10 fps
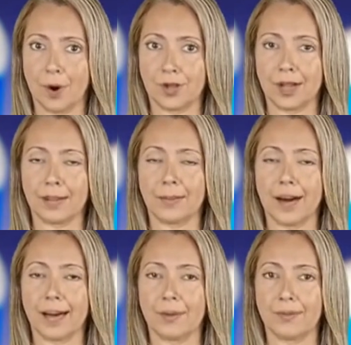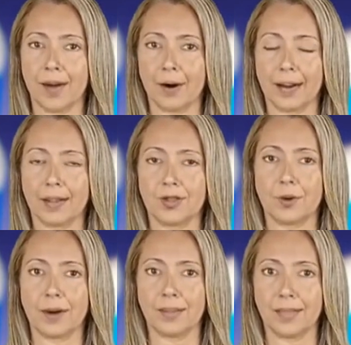washing the peel, thoroughly
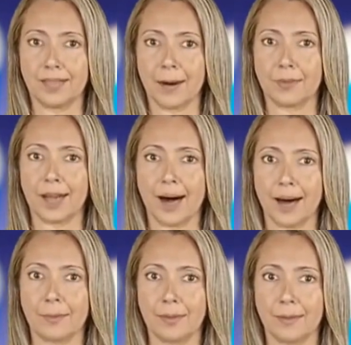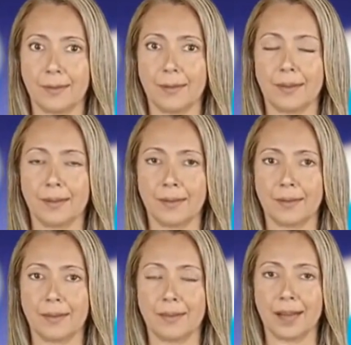chew it for some time.
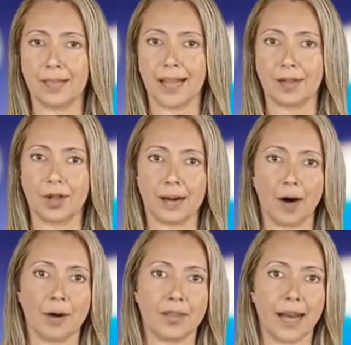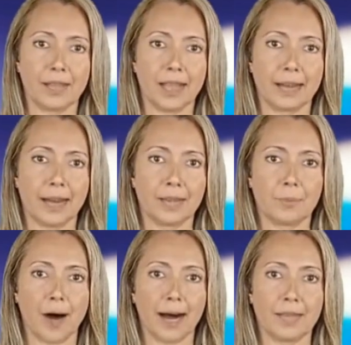The centric content in
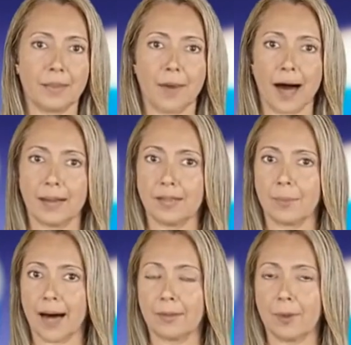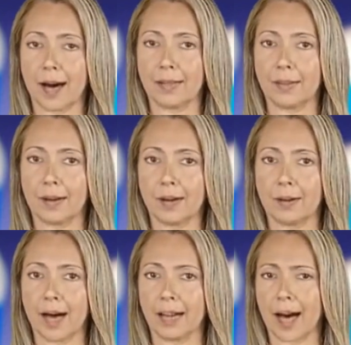these rinds fights bad breath
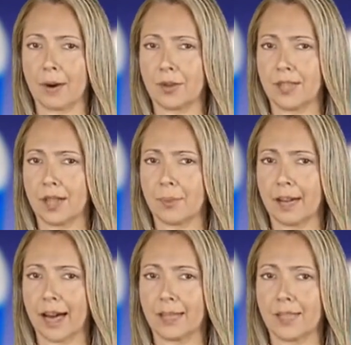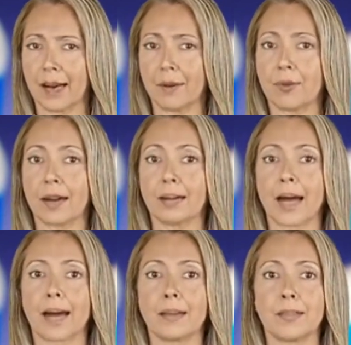and helps stimulate salivary
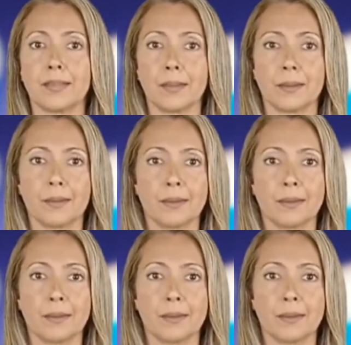glands.